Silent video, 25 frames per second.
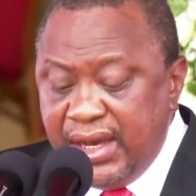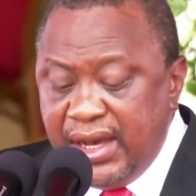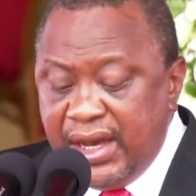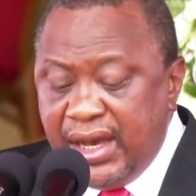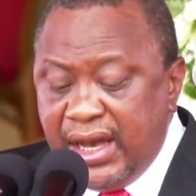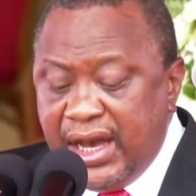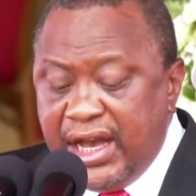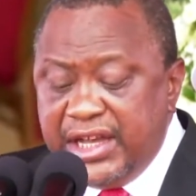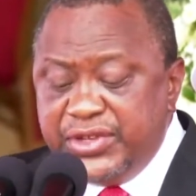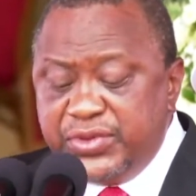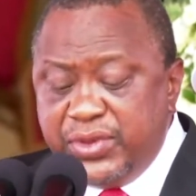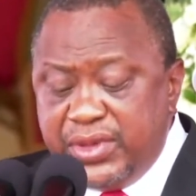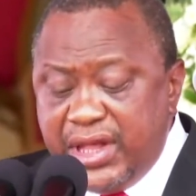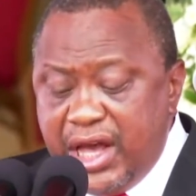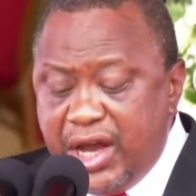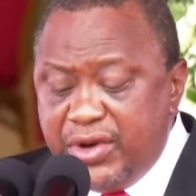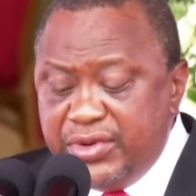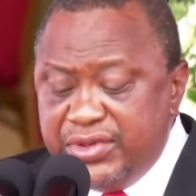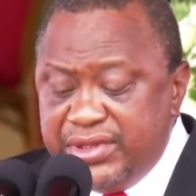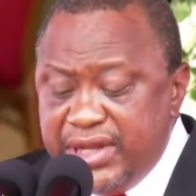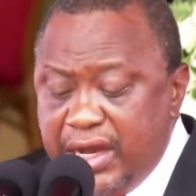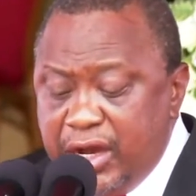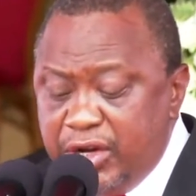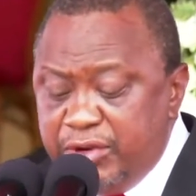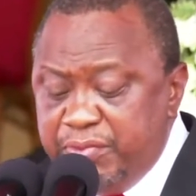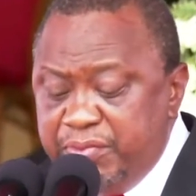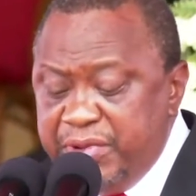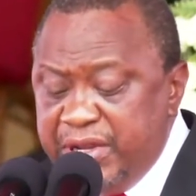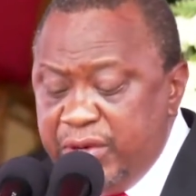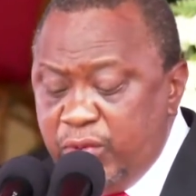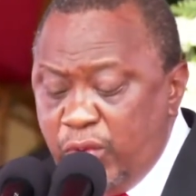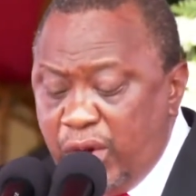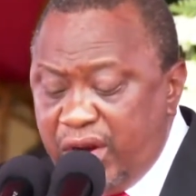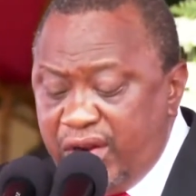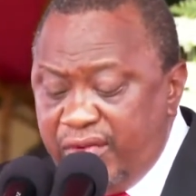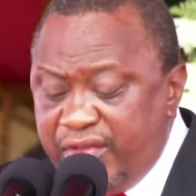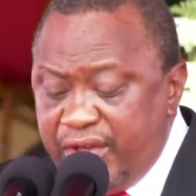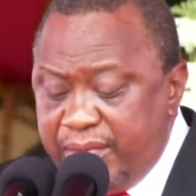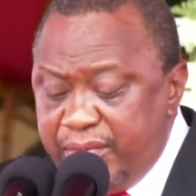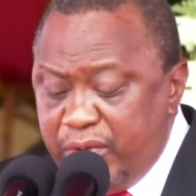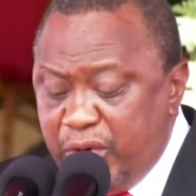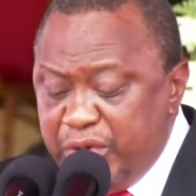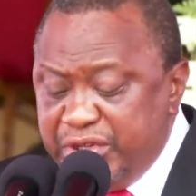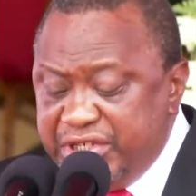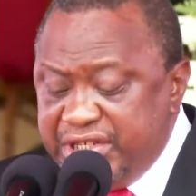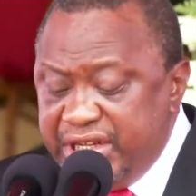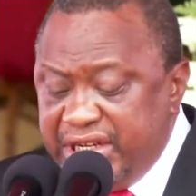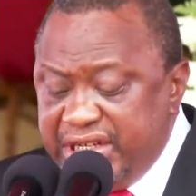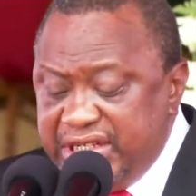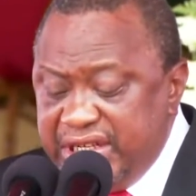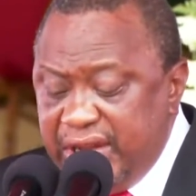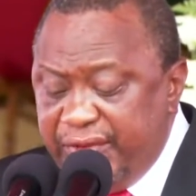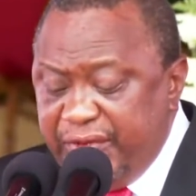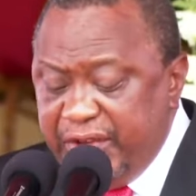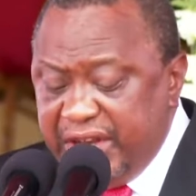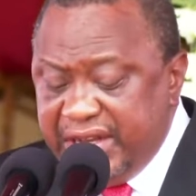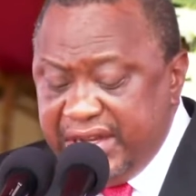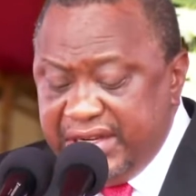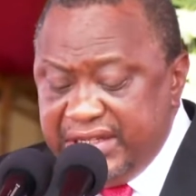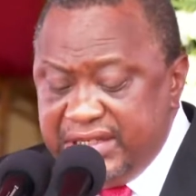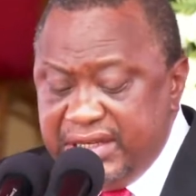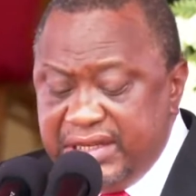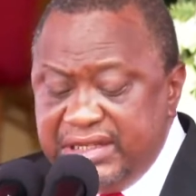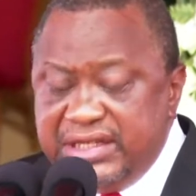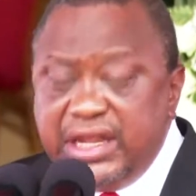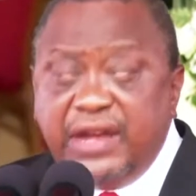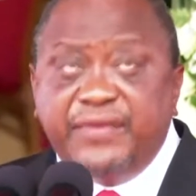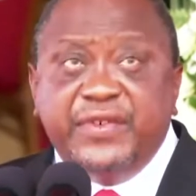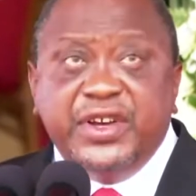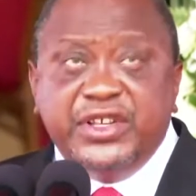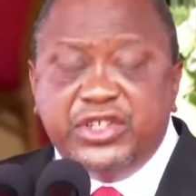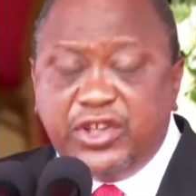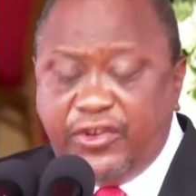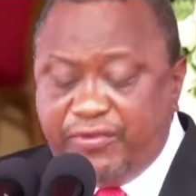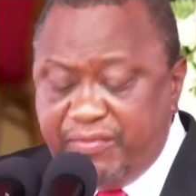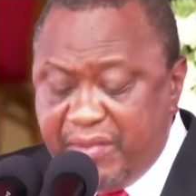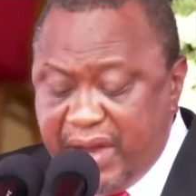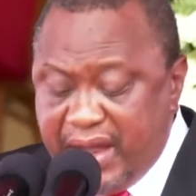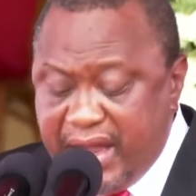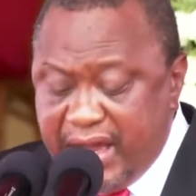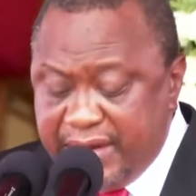has without doubt been one of the most significant endeavors of my